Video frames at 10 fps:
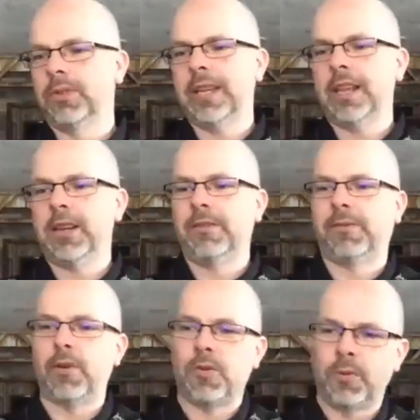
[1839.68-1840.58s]
take your
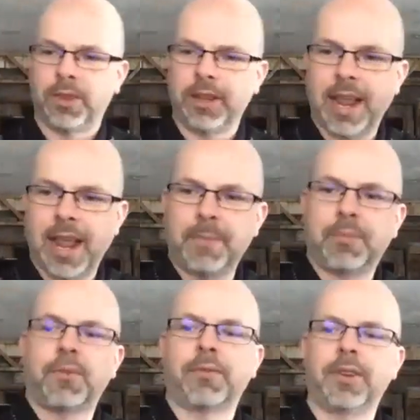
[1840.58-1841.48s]
phone with an app
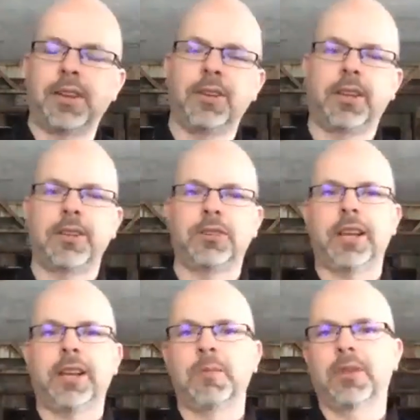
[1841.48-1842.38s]
over it, you can
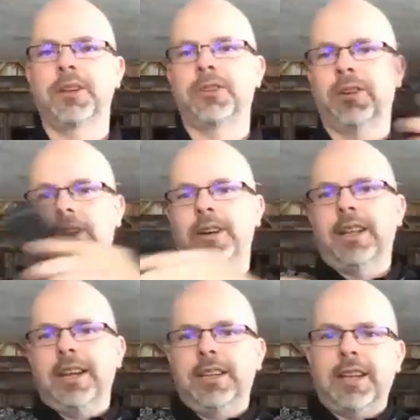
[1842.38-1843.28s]
check your blood sugar at
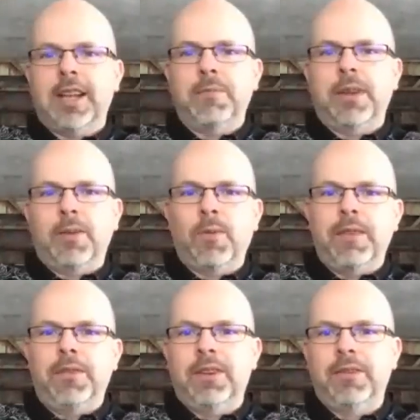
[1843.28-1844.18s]
any time by
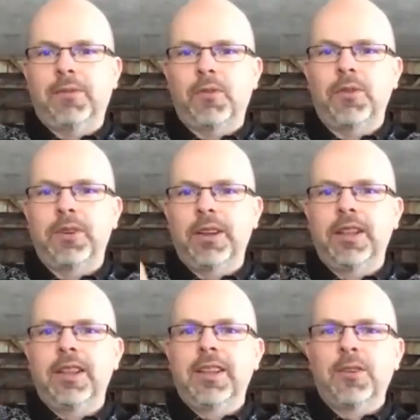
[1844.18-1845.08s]
waving your phone
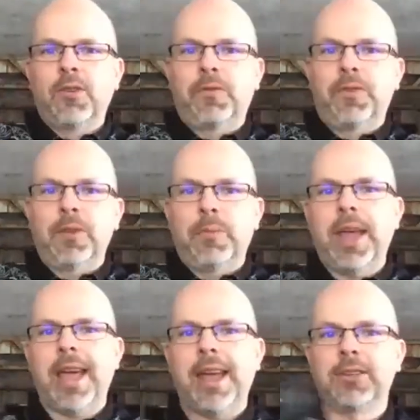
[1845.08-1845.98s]
over the
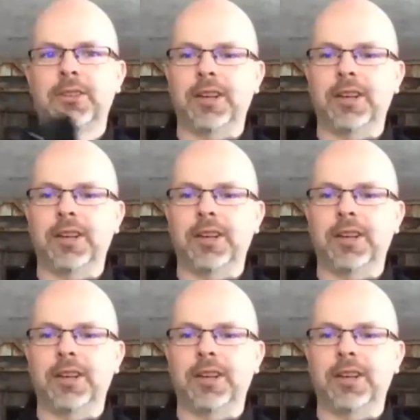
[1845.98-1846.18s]
patch.